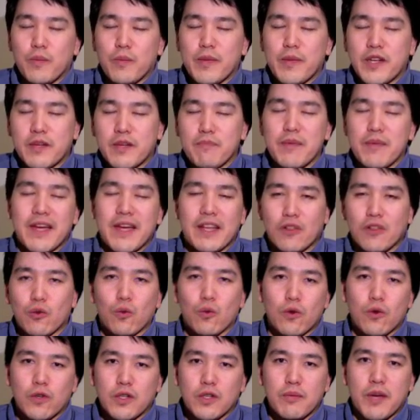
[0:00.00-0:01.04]
to make the
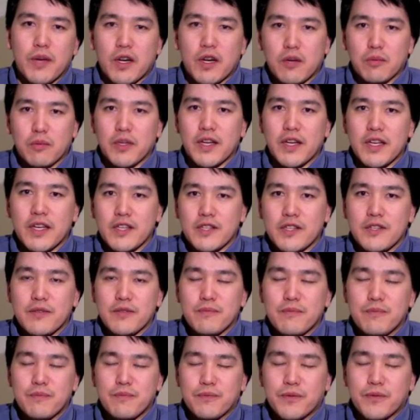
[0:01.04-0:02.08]
world a better place,
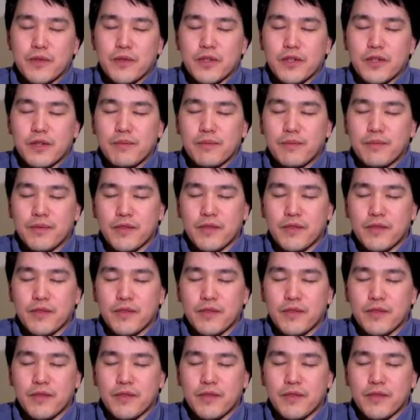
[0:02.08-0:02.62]
right?